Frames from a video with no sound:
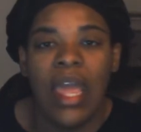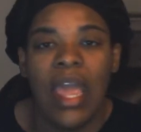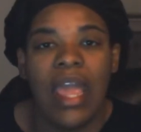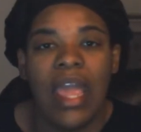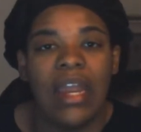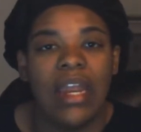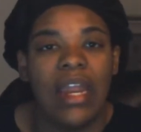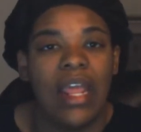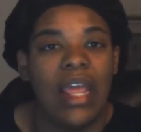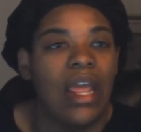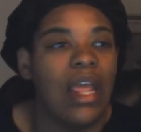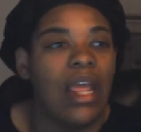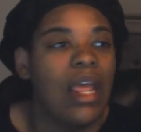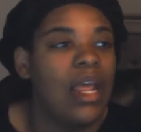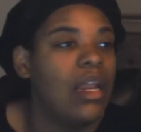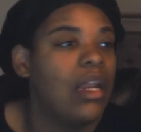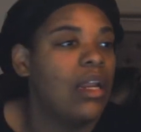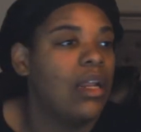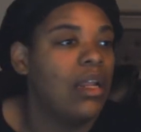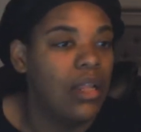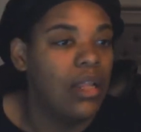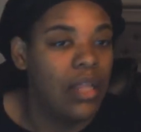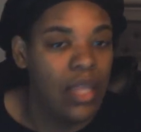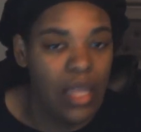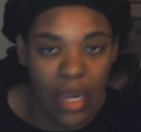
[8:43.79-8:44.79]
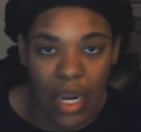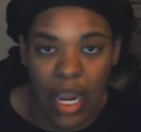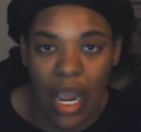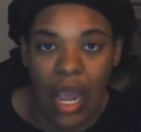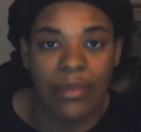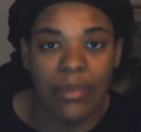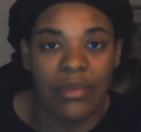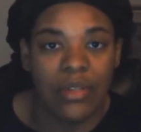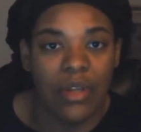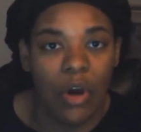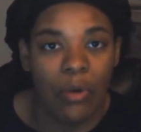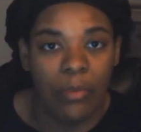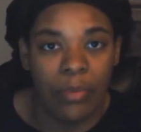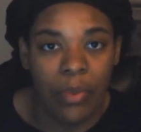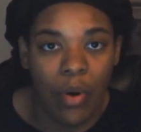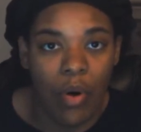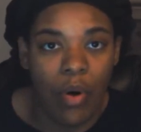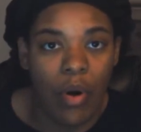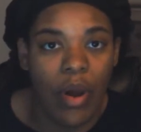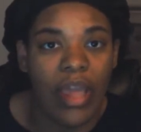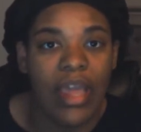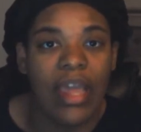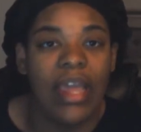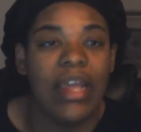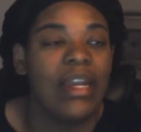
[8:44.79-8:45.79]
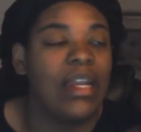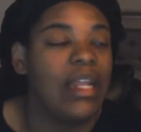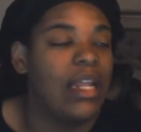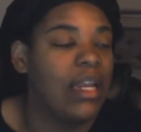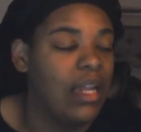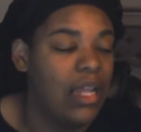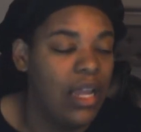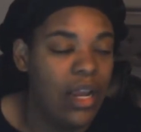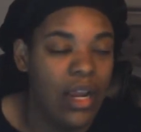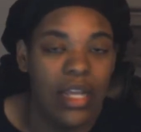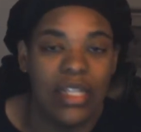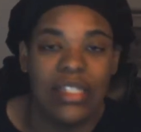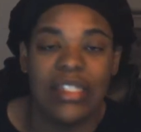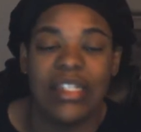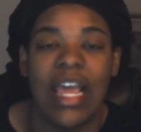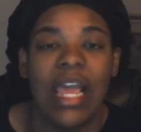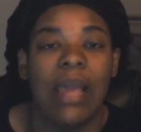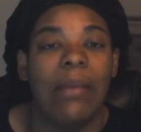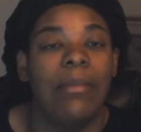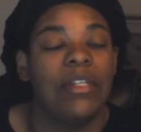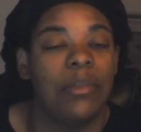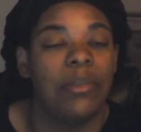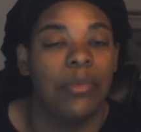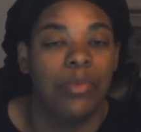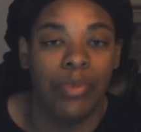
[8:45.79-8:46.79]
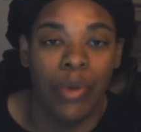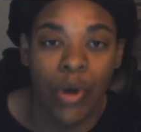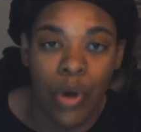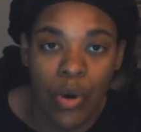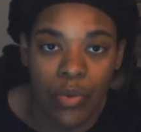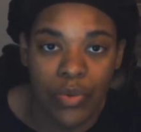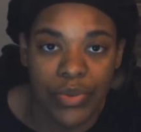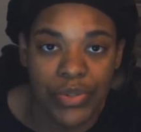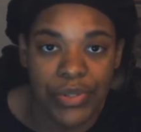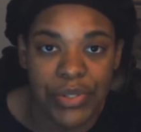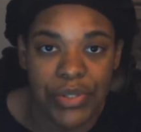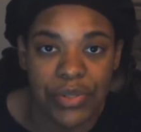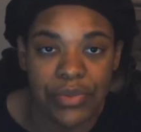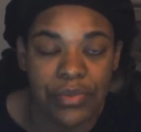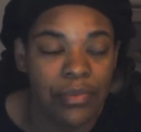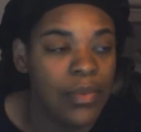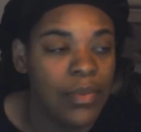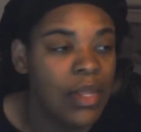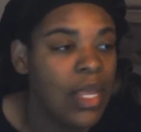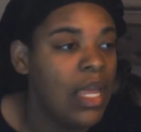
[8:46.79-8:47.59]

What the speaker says: And then here comes old boy. And here his name is Bruce.